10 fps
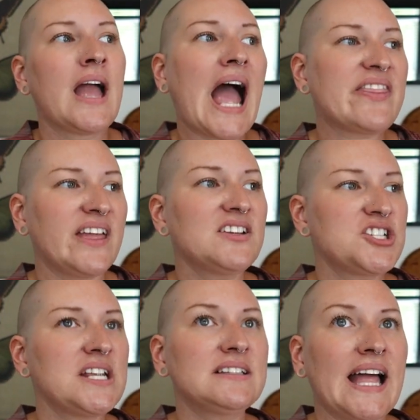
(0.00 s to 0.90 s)
I think
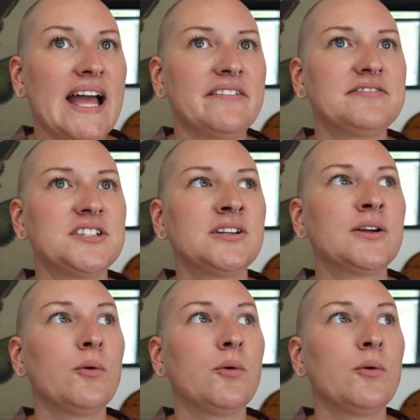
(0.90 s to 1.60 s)
she left